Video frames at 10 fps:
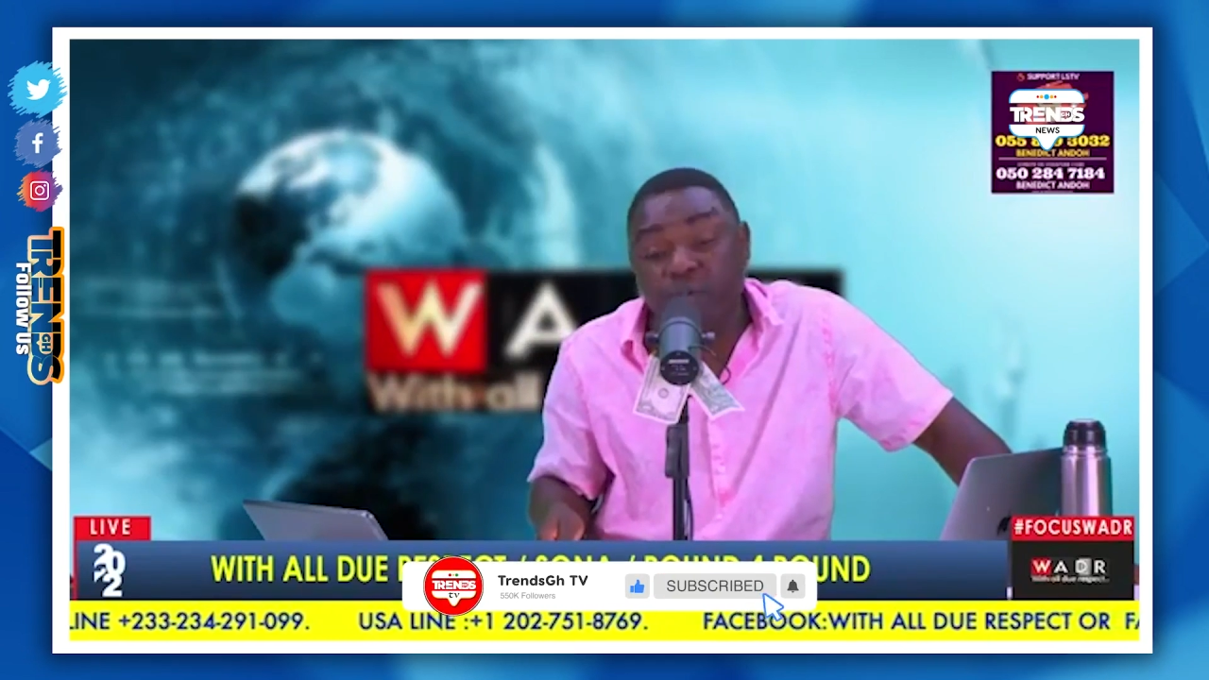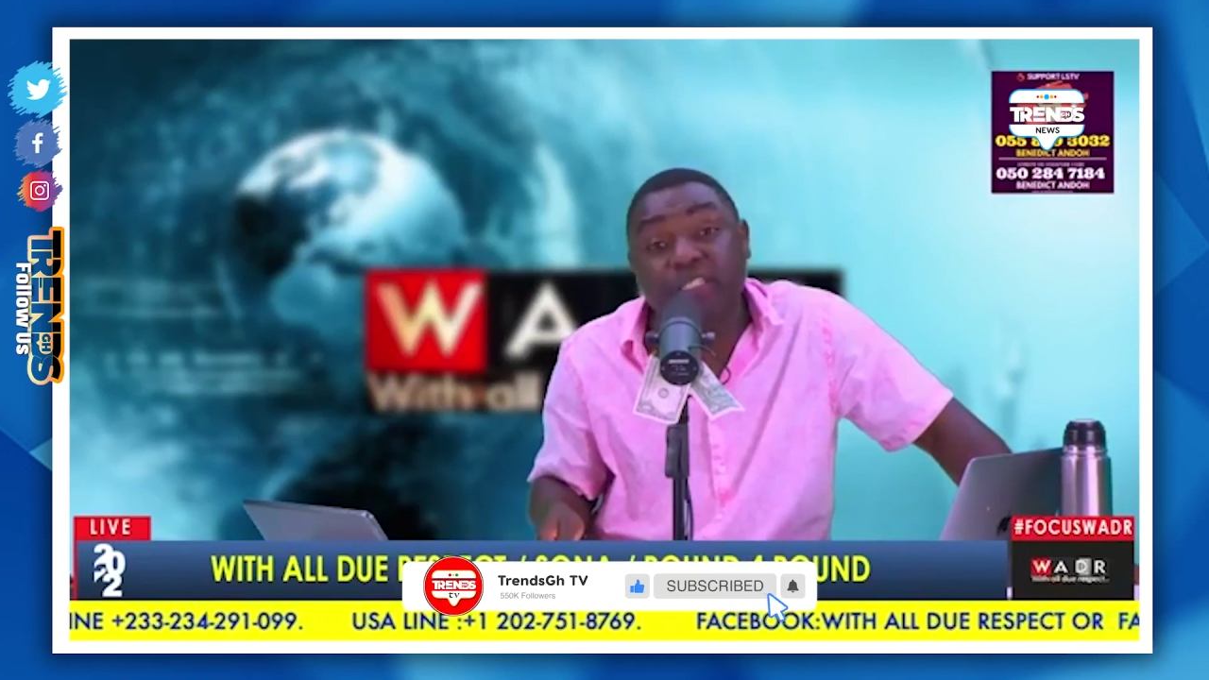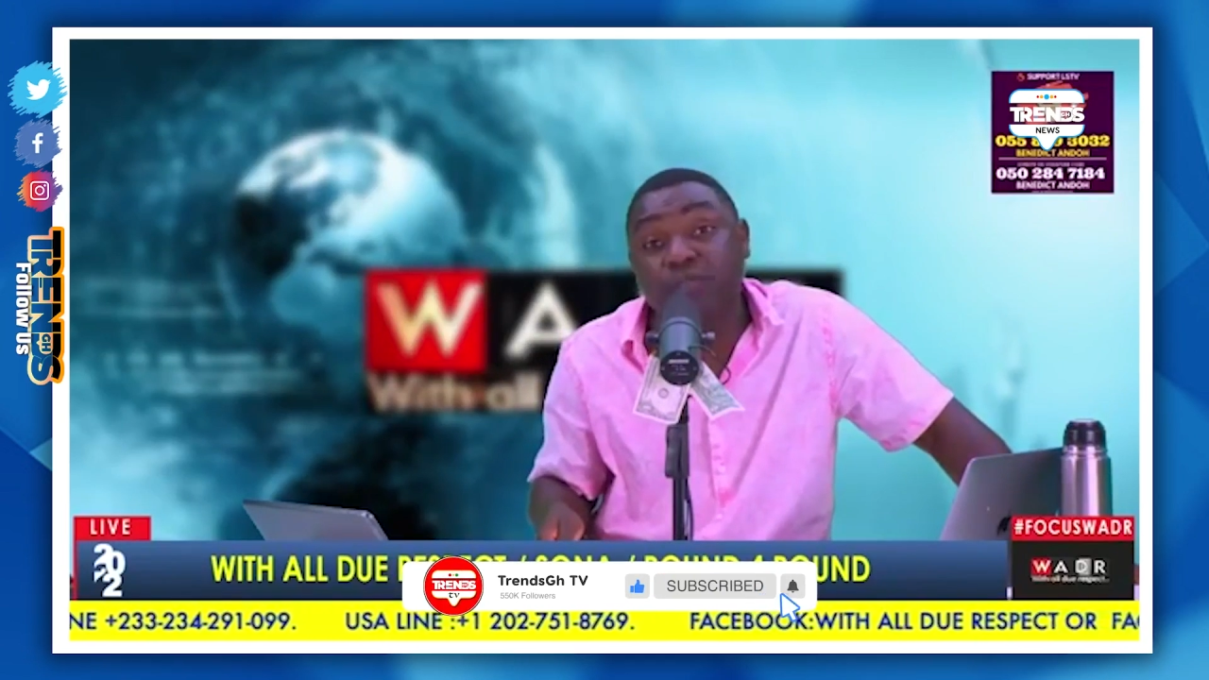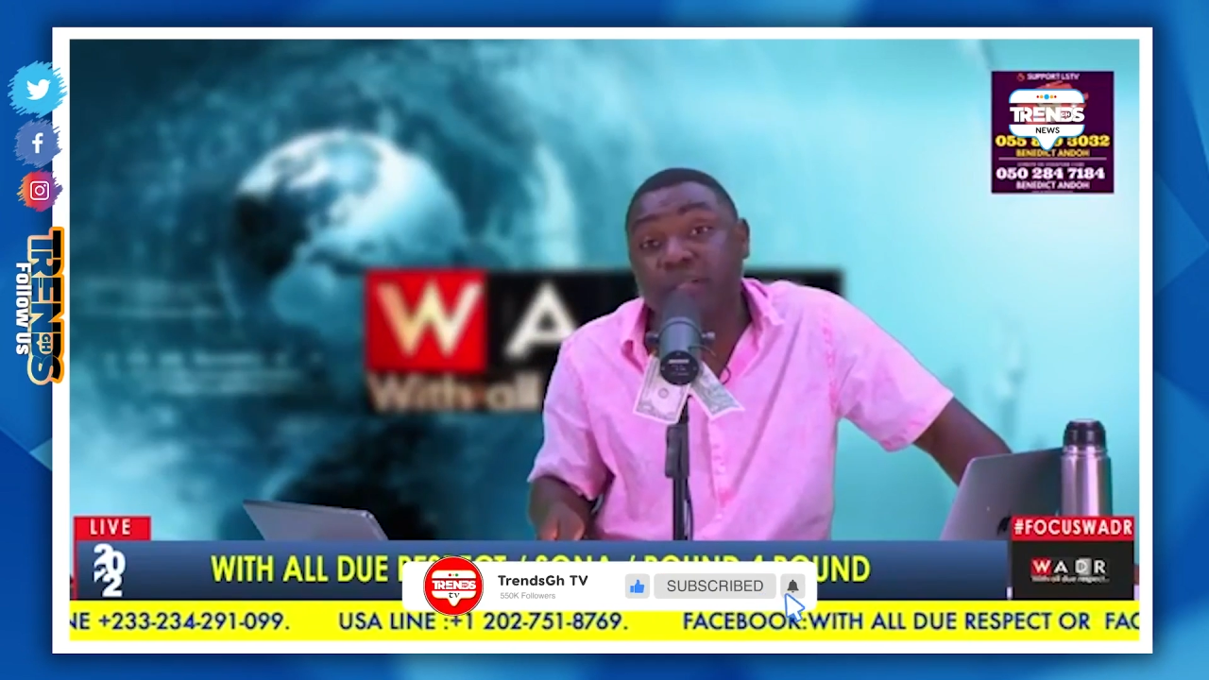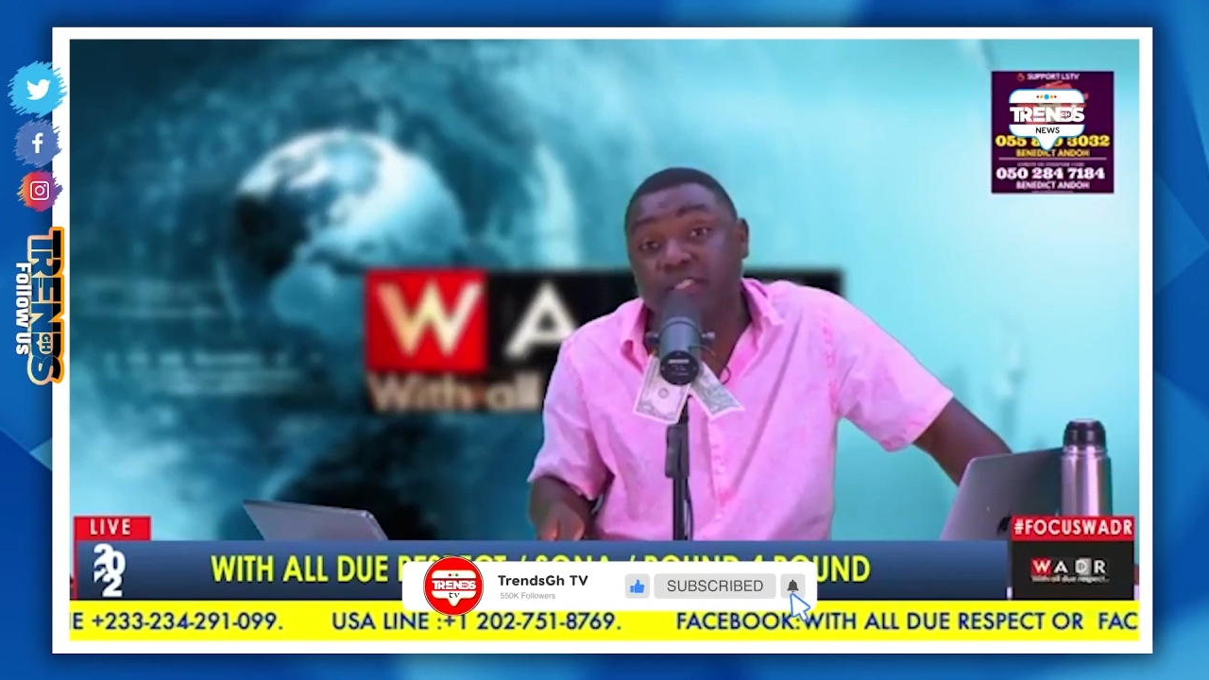
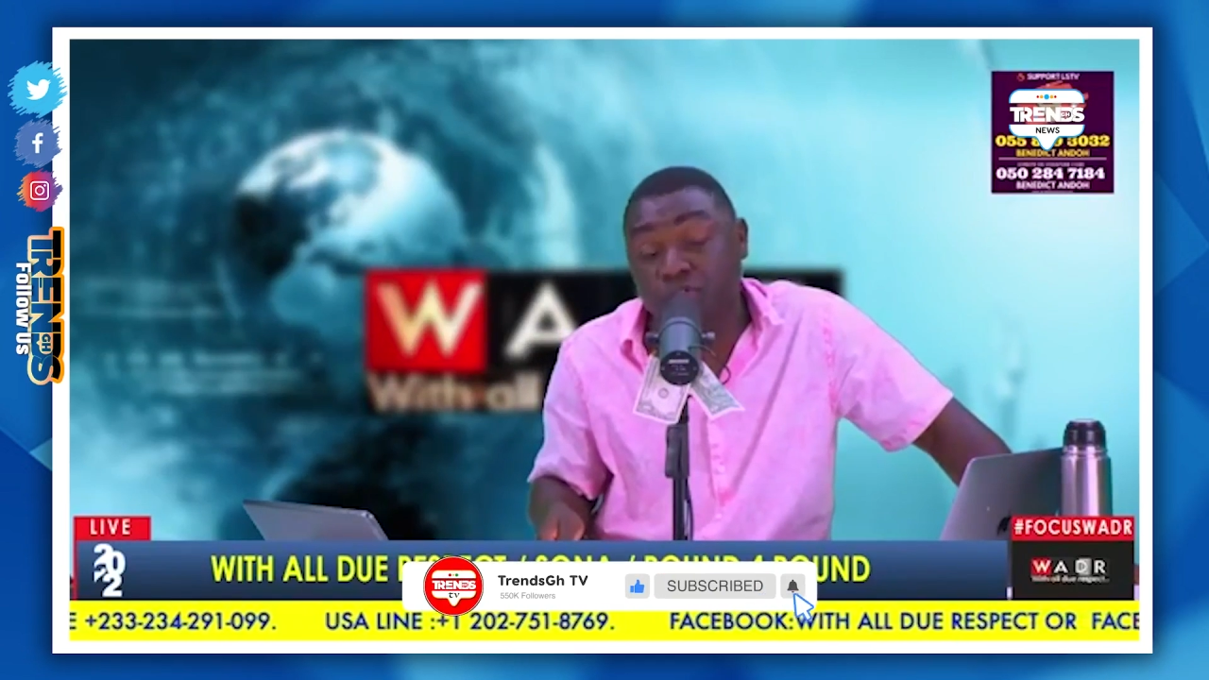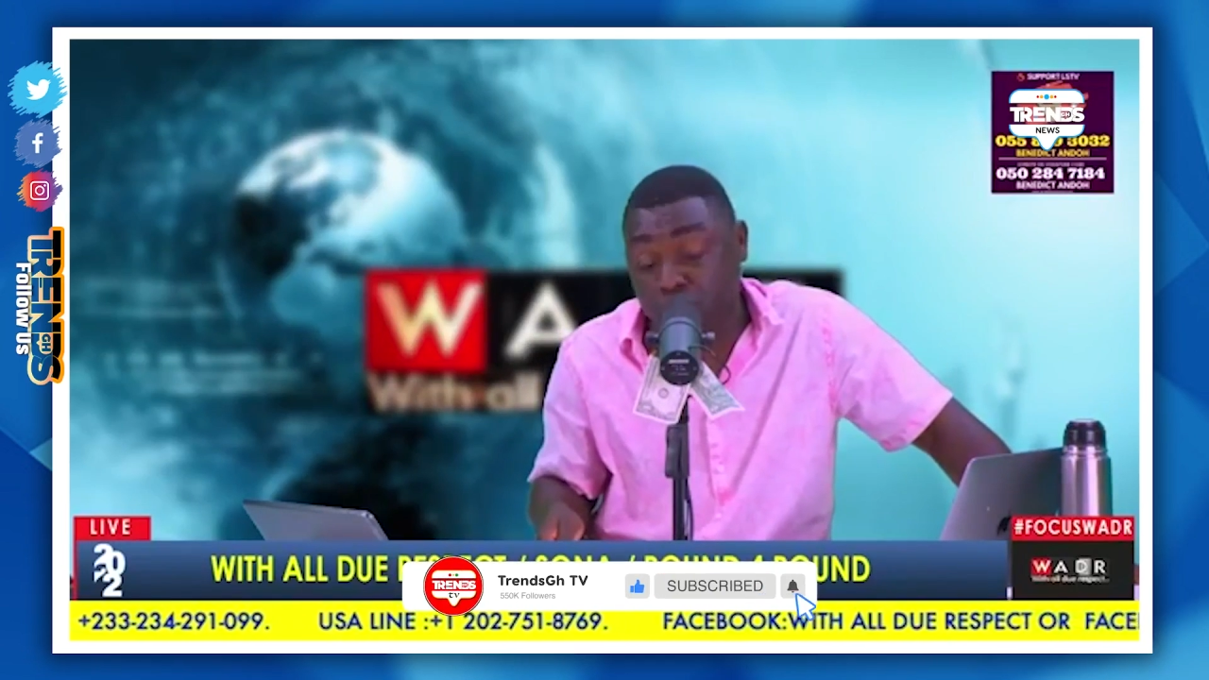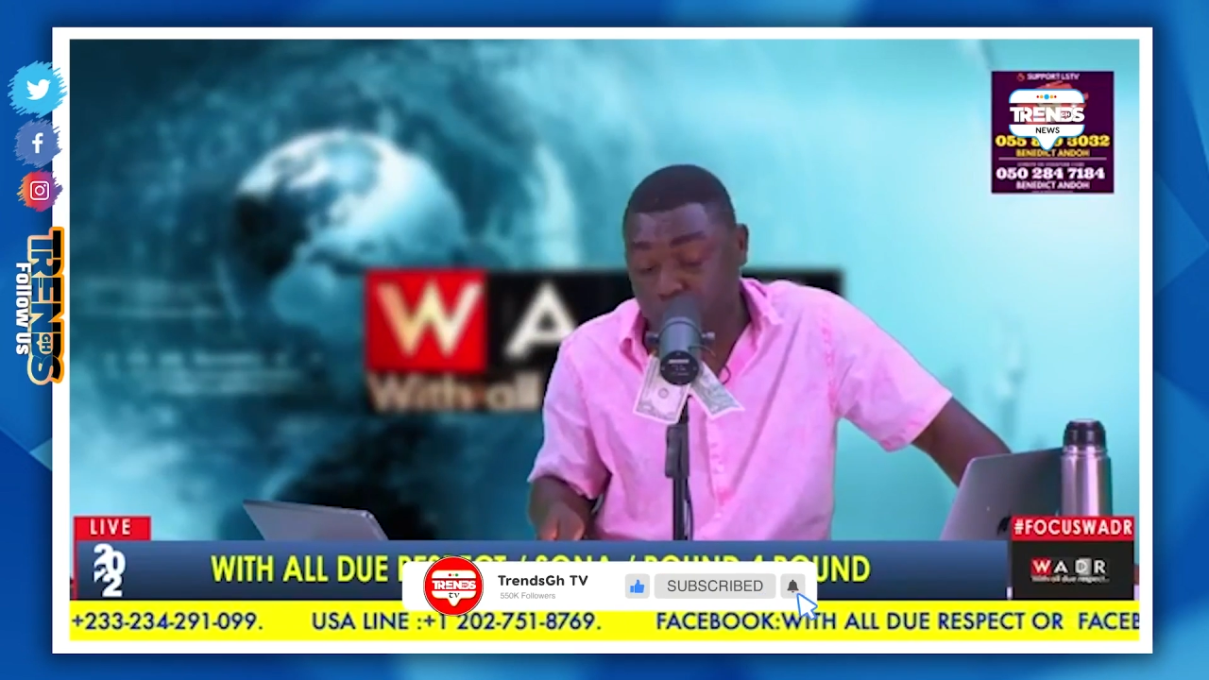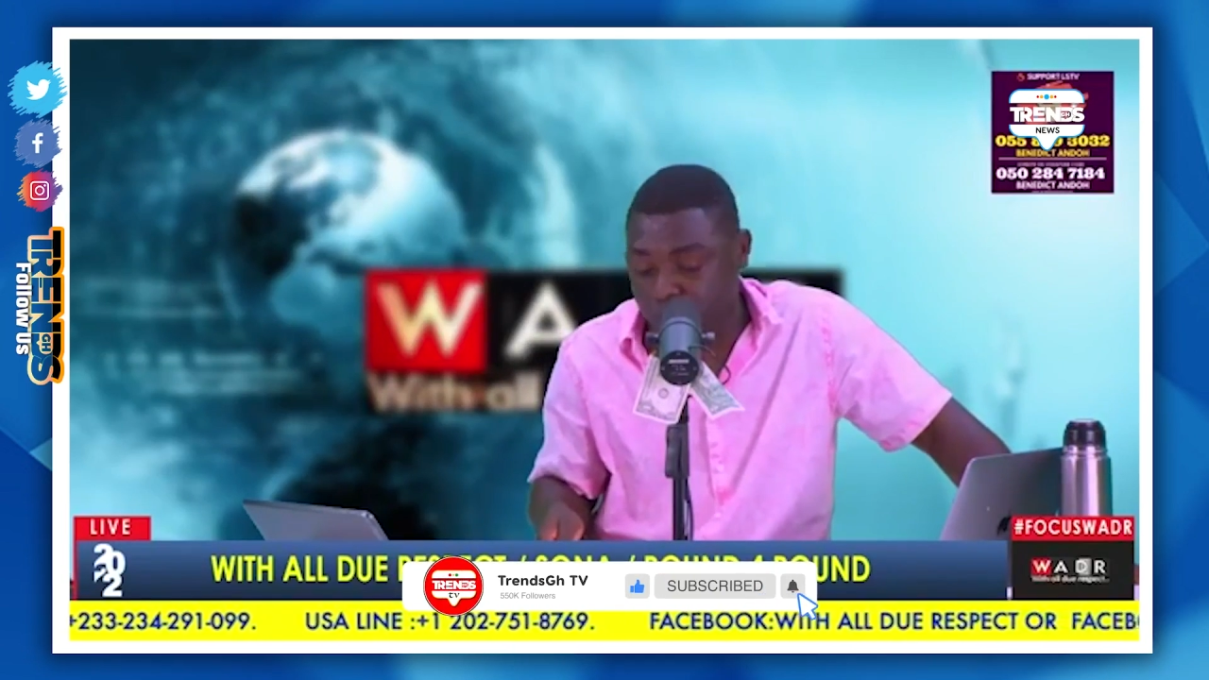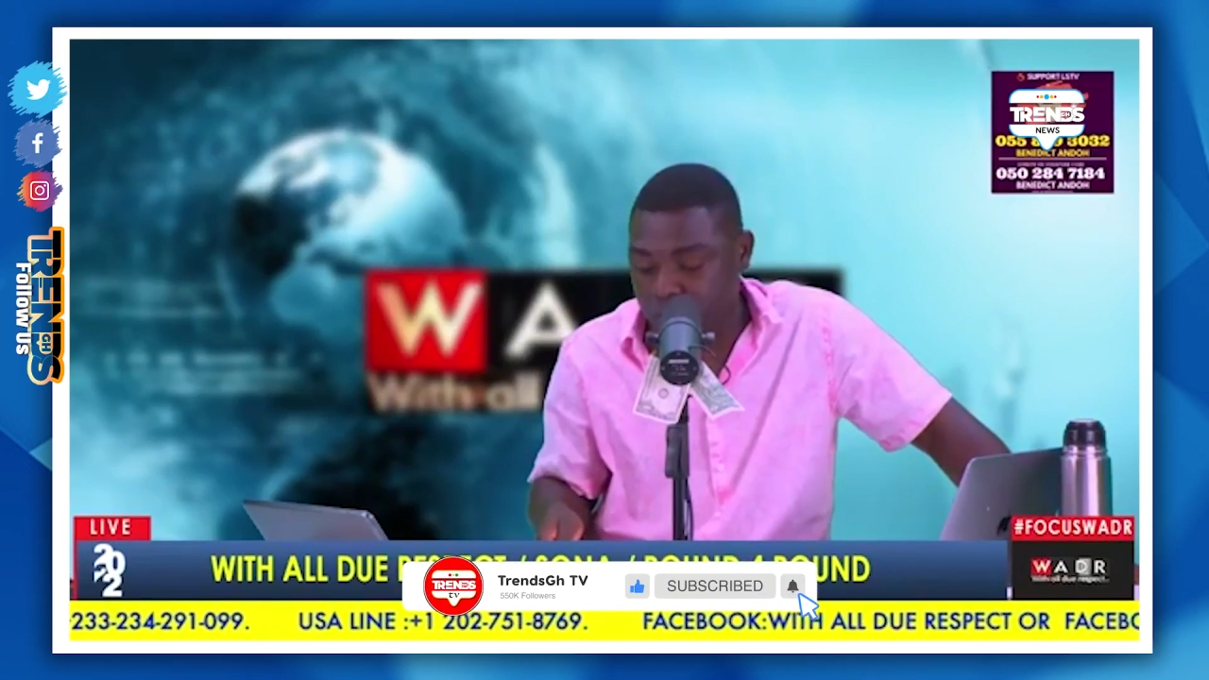2022.